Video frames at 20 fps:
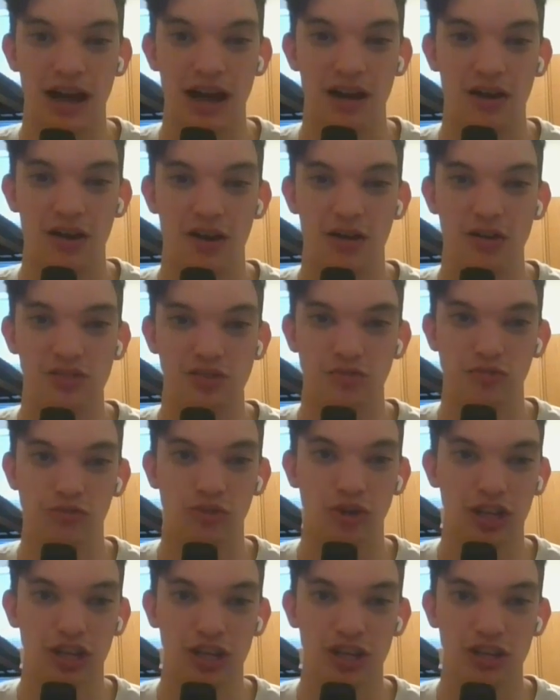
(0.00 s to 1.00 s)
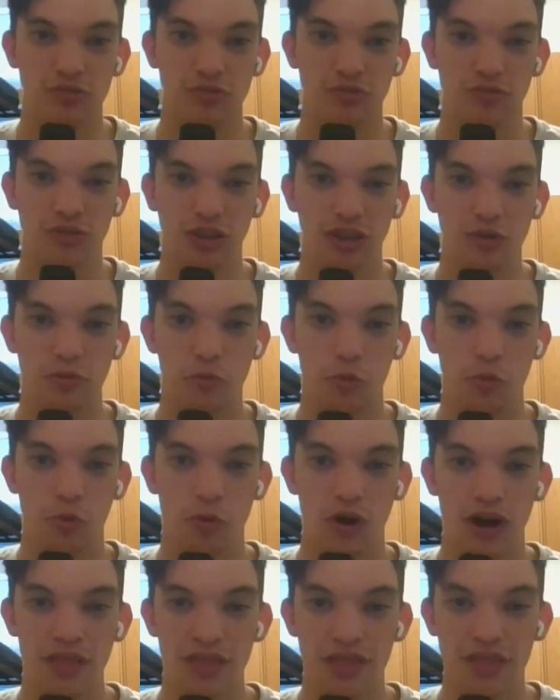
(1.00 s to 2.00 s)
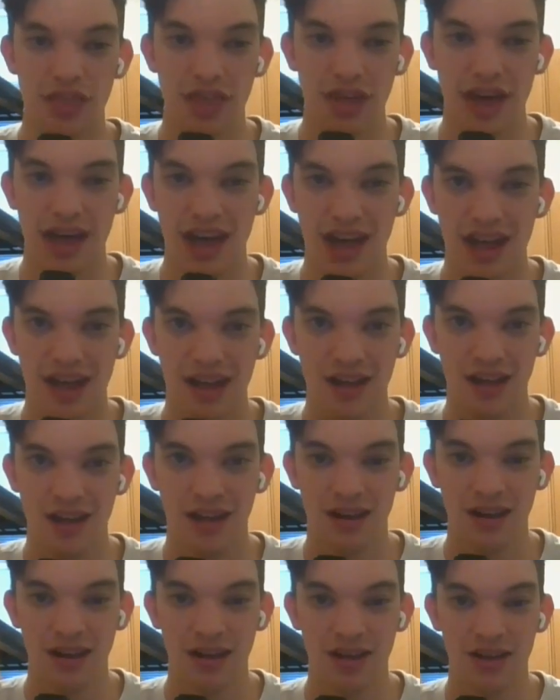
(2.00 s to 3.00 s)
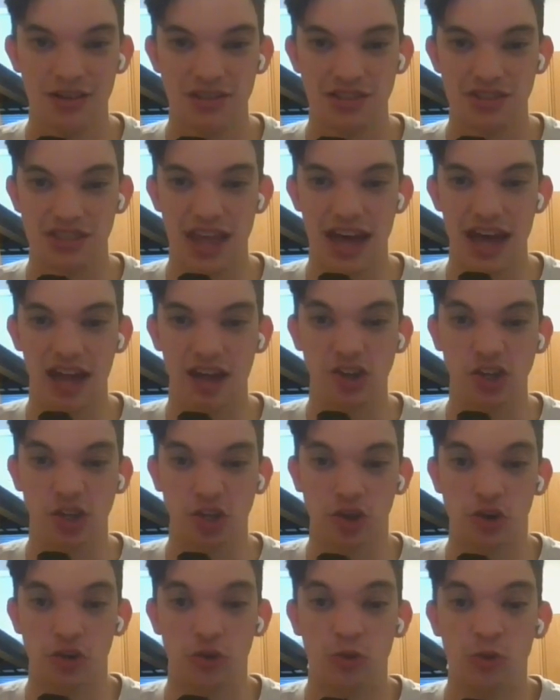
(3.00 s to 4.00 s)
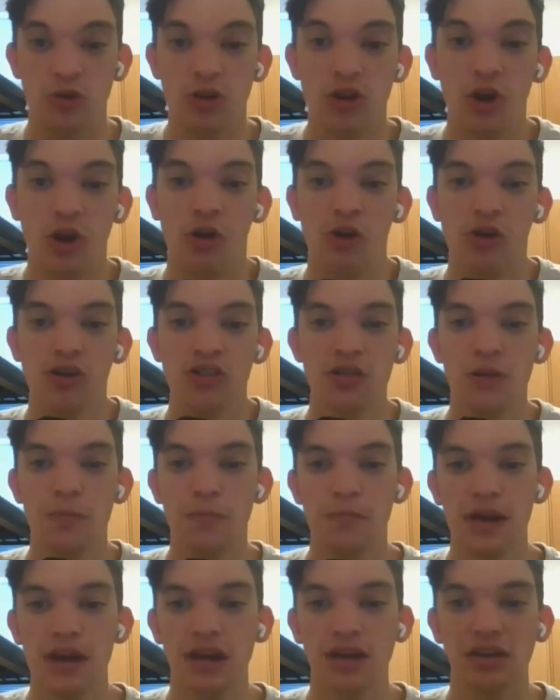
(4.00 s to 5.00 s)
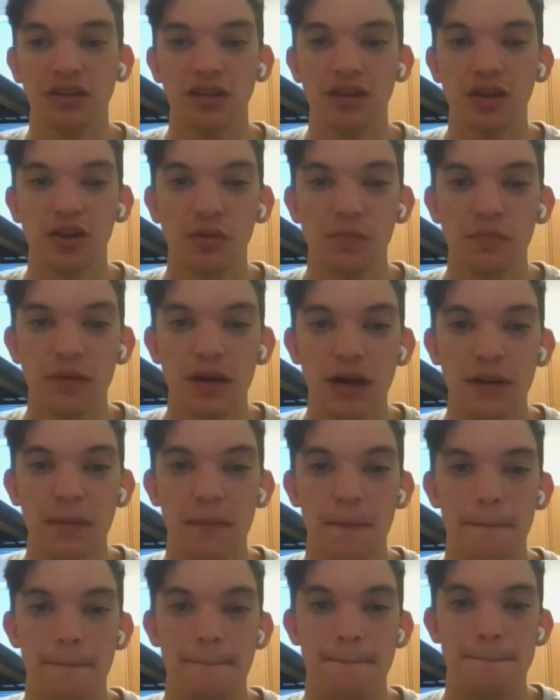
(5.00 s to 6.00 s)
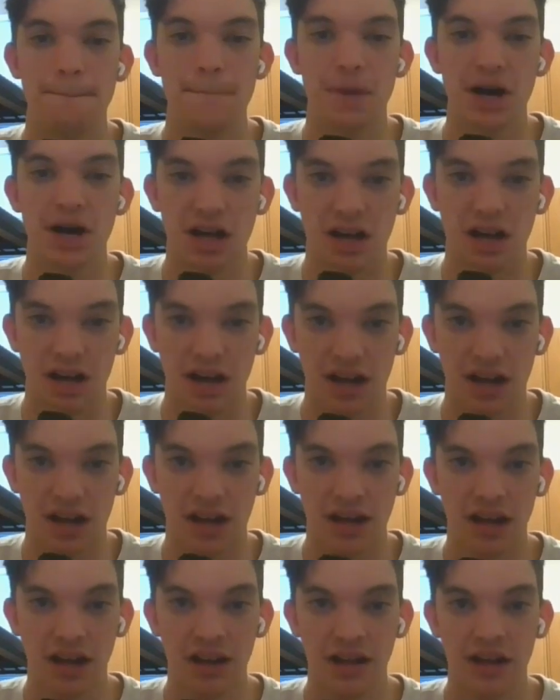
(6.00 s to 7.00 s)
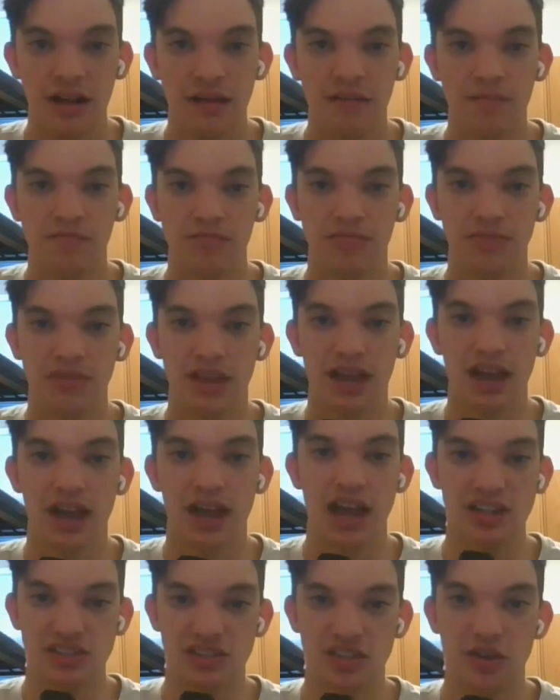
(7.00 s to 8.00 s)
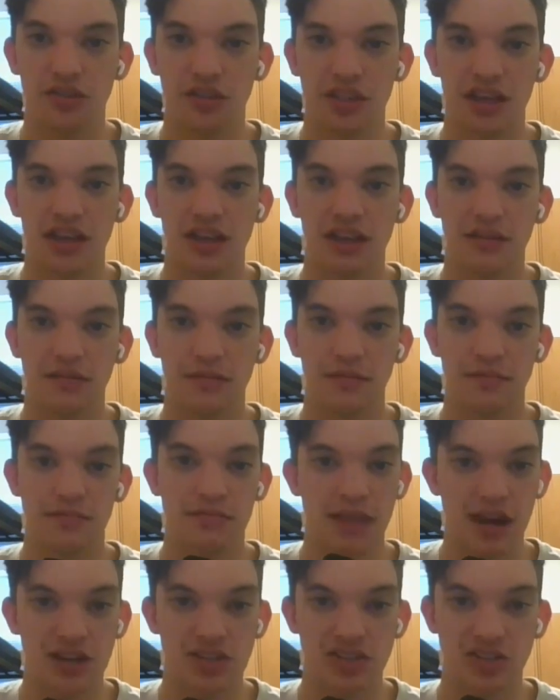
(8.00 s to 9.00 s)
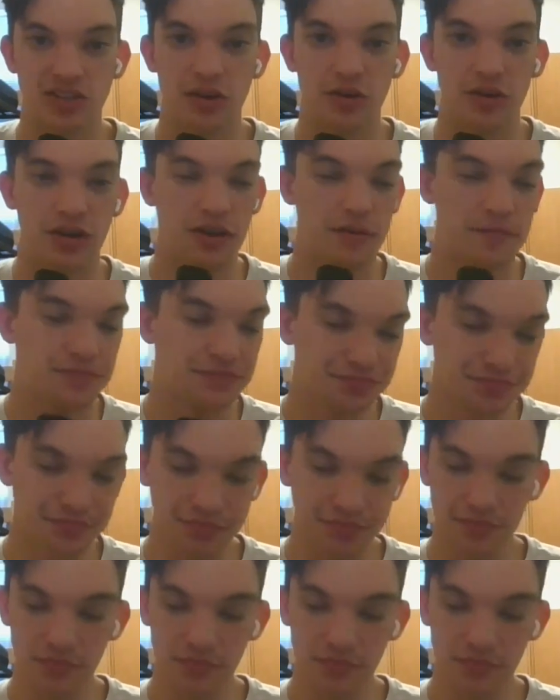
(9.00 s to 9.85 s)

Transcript: but I don't know, as a rookie, you'd really want that. So that could hurt the pick a little bit, but I still think Minnesota,